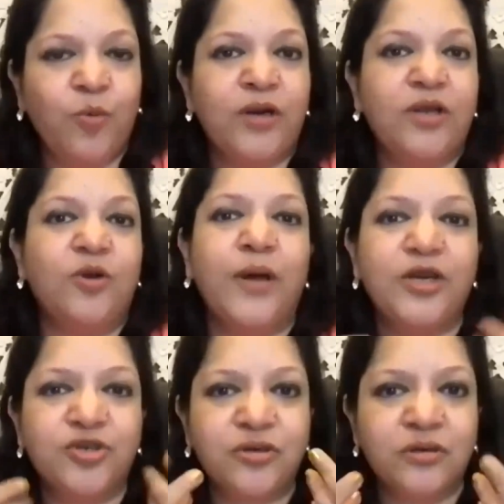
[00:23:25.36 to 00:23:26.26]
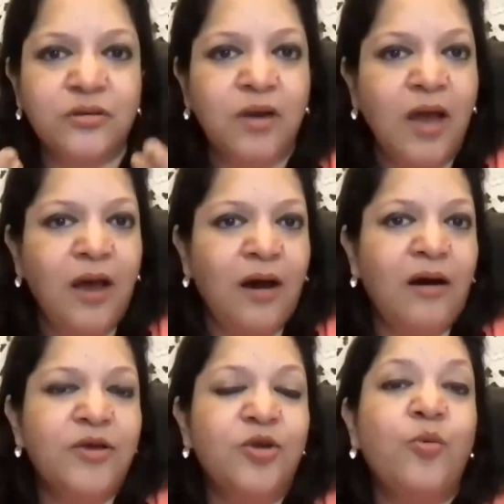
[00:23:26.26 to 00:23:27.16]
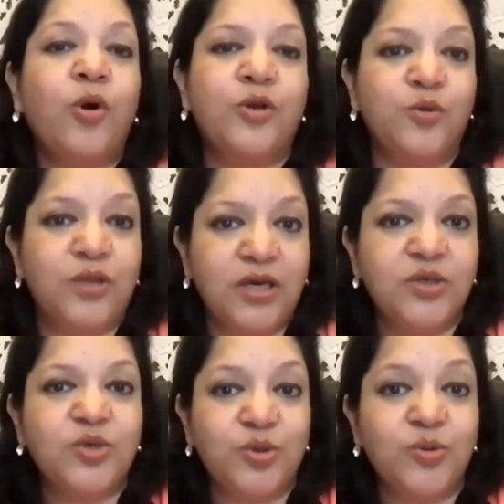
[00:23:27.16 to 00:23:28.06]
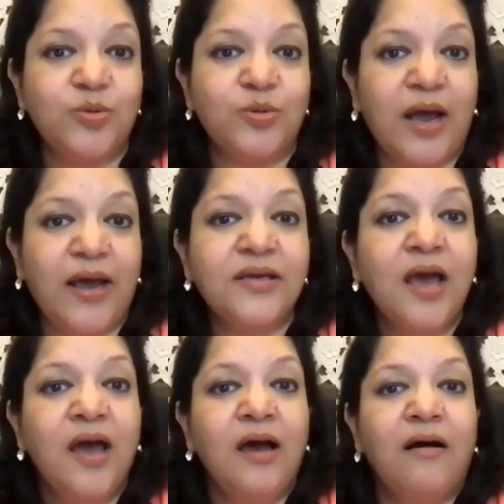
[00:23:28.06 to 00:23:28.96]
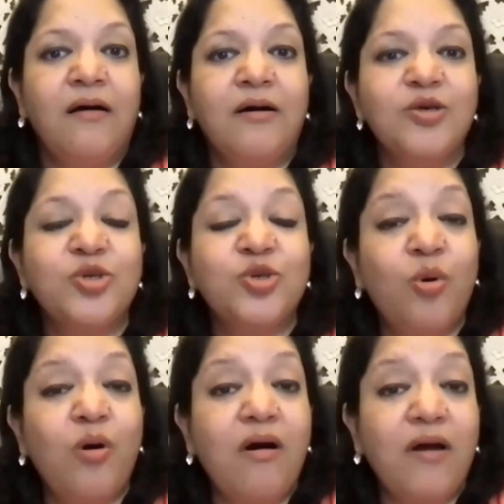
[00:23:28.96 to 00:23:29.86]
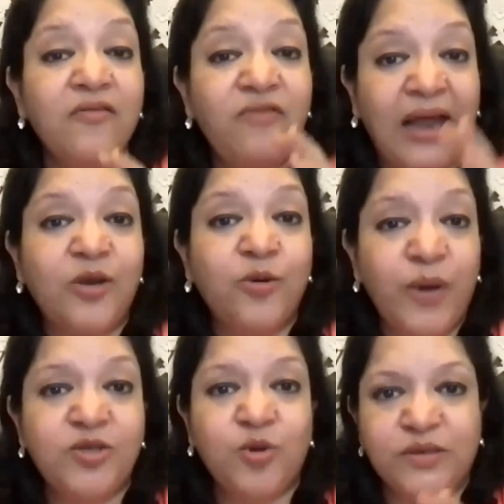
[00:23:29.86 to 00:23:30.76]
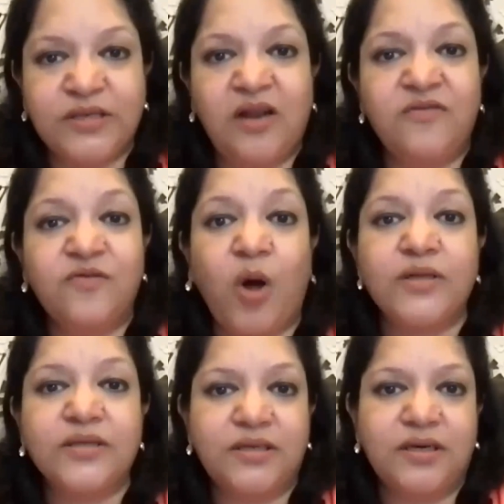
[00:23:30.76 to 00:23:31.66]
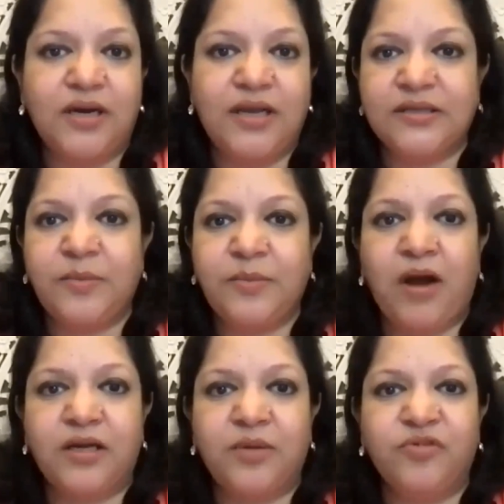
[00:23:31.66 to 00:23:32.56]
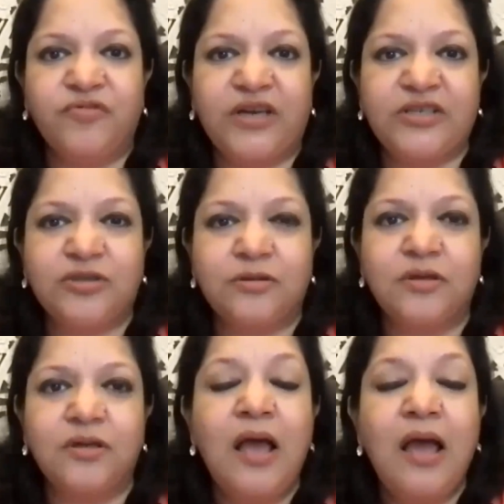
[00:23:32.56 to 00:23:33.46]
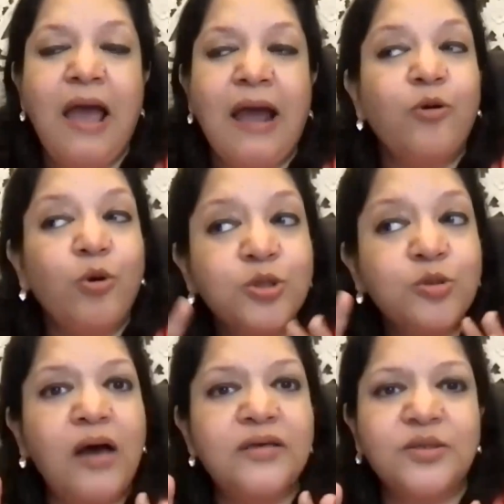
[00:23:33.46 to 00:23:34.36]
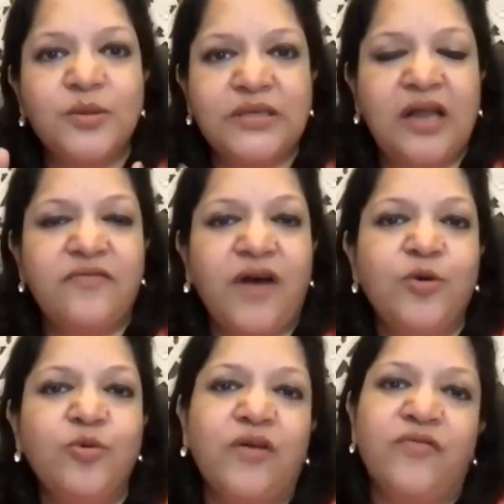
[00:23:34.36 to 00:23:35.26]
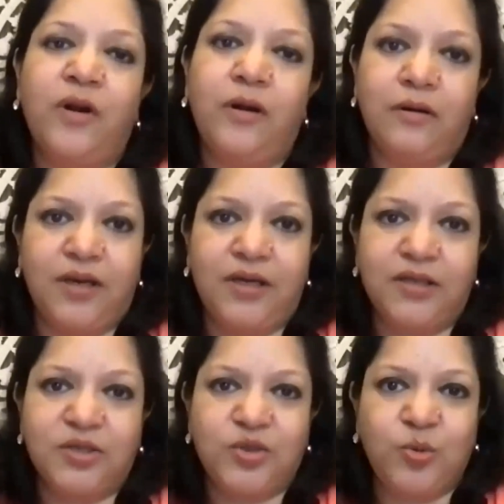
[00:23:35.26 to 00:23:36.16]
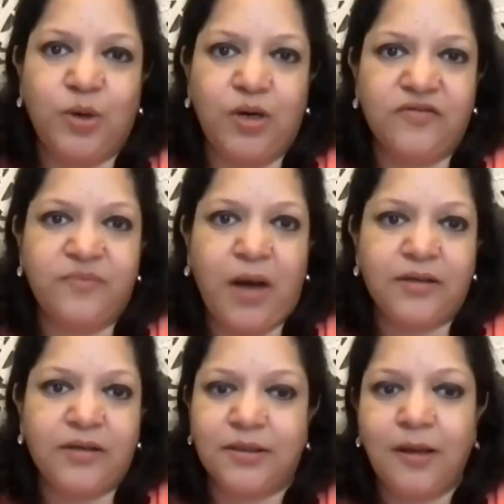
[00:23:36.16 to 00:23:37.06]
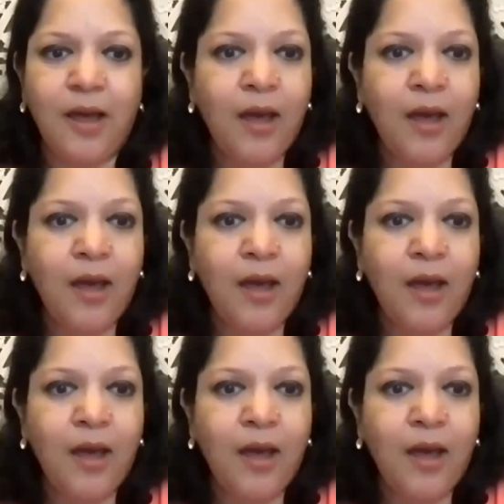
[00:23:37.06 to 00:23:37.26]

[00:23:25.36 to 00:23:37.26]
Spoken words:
innovation, what new things to do, right? So evaluate yourself constantly as a marketing professional and also ask yourself, are you therefore learning this new world of marketing?